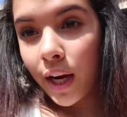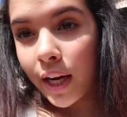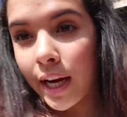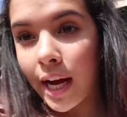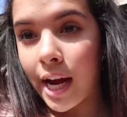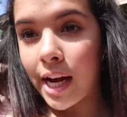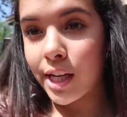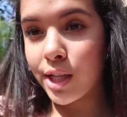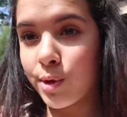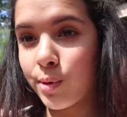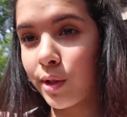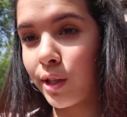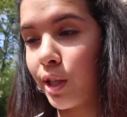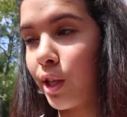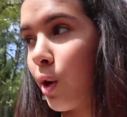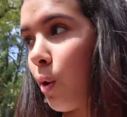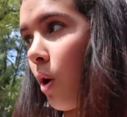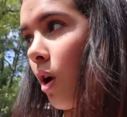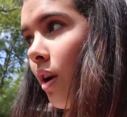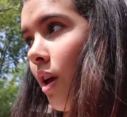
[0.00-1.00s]
right, guys, we're
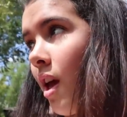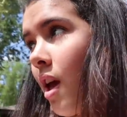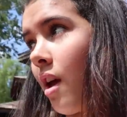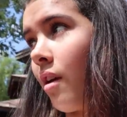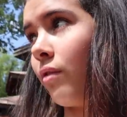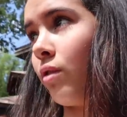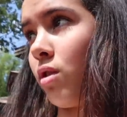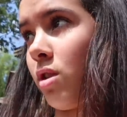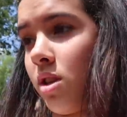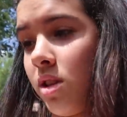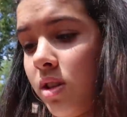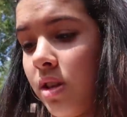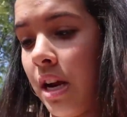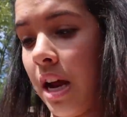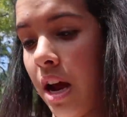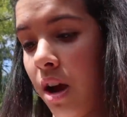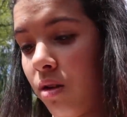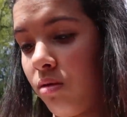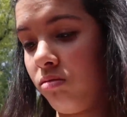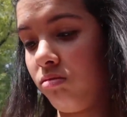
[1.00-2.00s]
gonna go on Everest
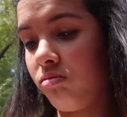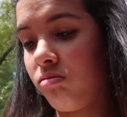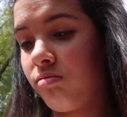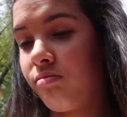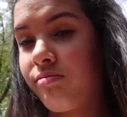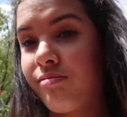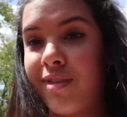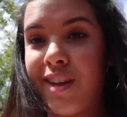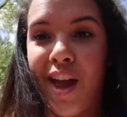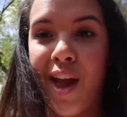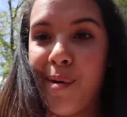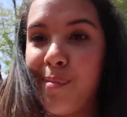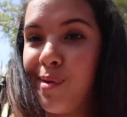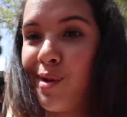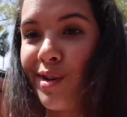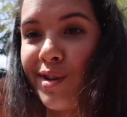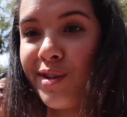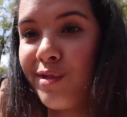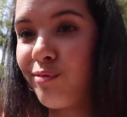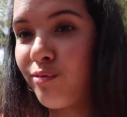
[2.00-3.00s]
now. I'm
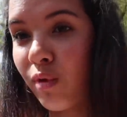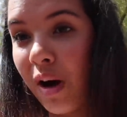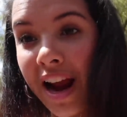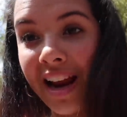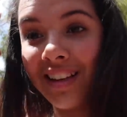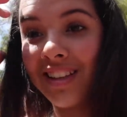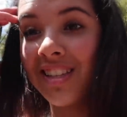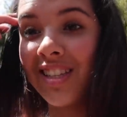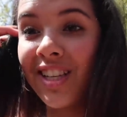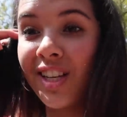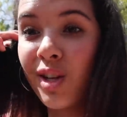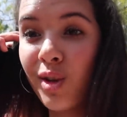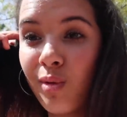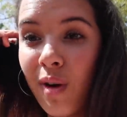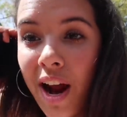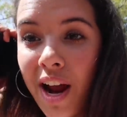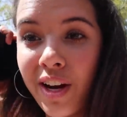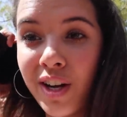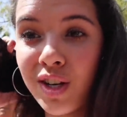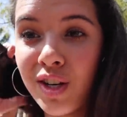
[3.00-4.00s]
a ride single
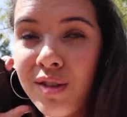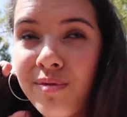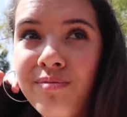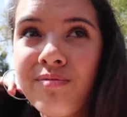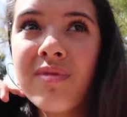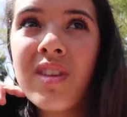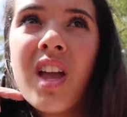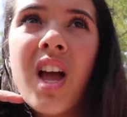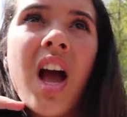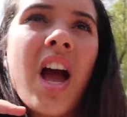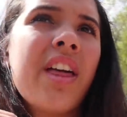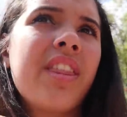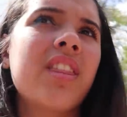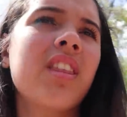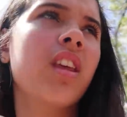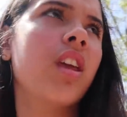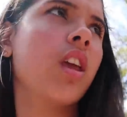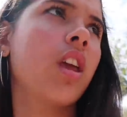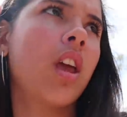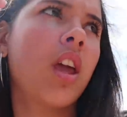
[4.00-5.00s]
rider.
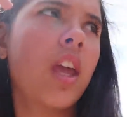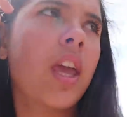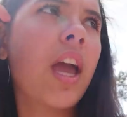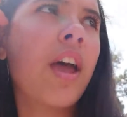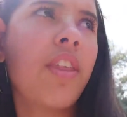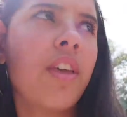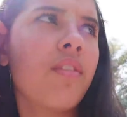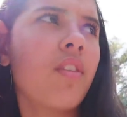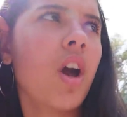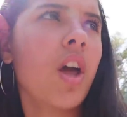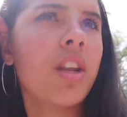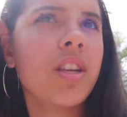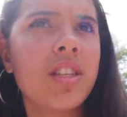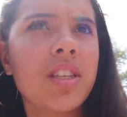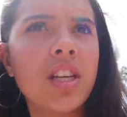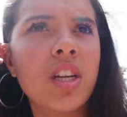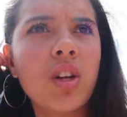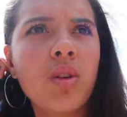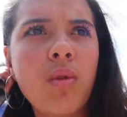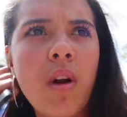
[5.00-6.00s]
Yeah, they've got a
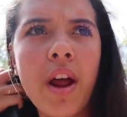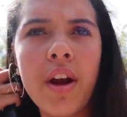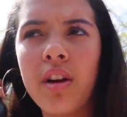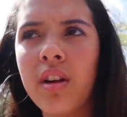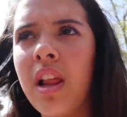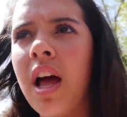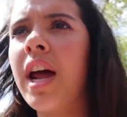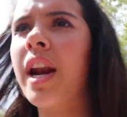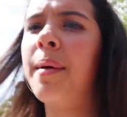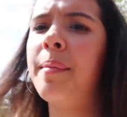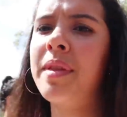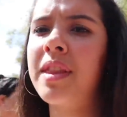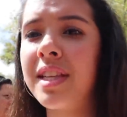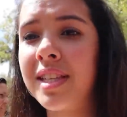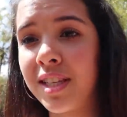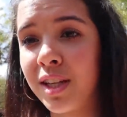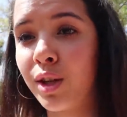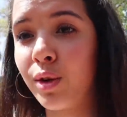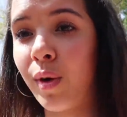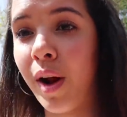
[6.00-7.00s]
single rider line. I'm in
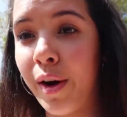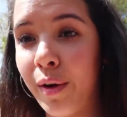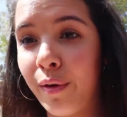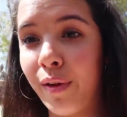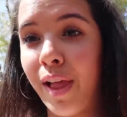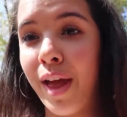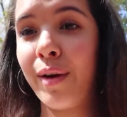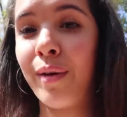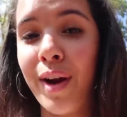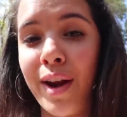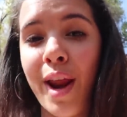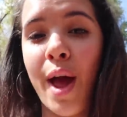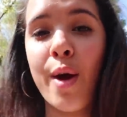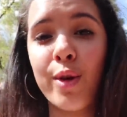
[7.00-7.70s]
the single rider line right